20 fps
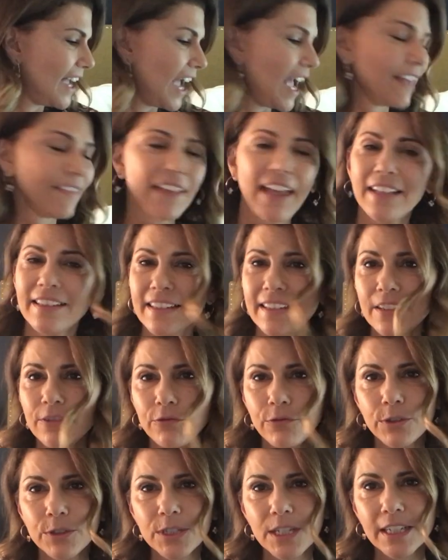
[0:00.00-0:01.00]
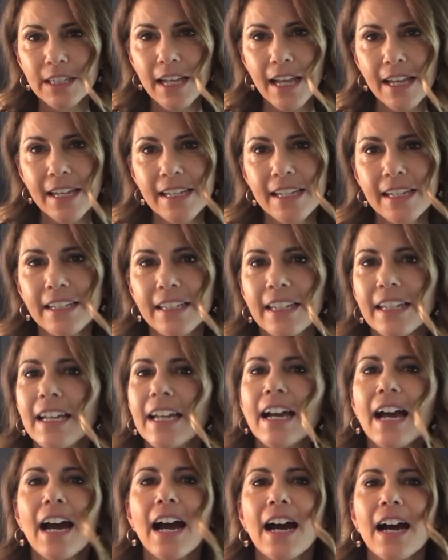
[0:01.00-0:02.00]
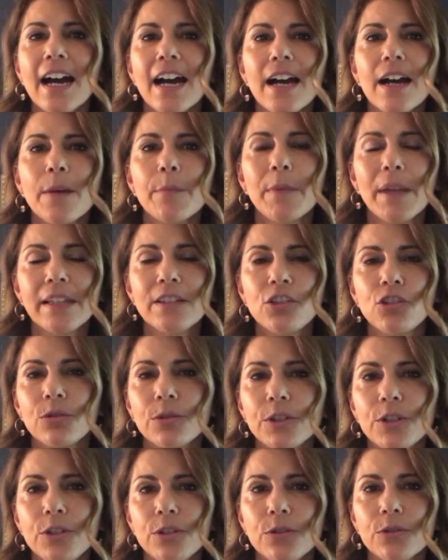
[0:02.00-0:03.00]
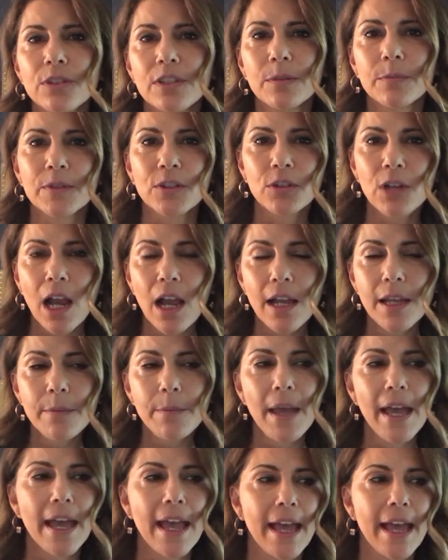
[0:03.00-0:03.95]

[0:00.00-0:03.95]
And that's it for today. Make sure you subscribe